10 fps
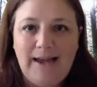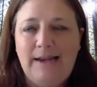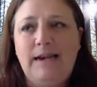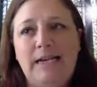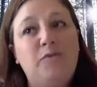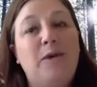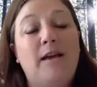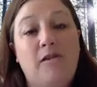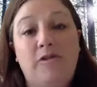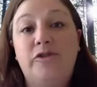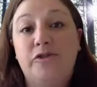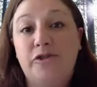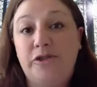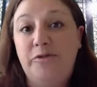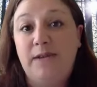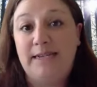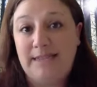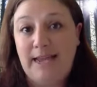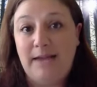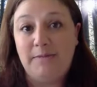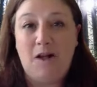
And as we get closer to exams,